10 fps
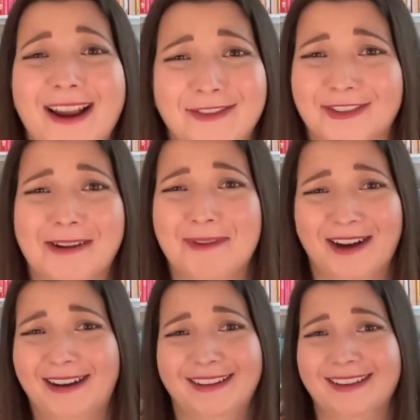stream
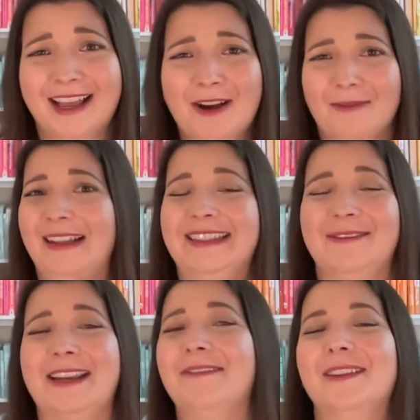call once a
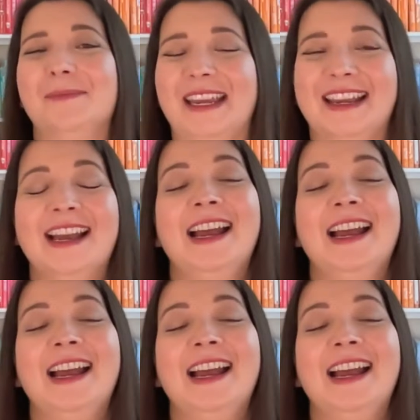week with me.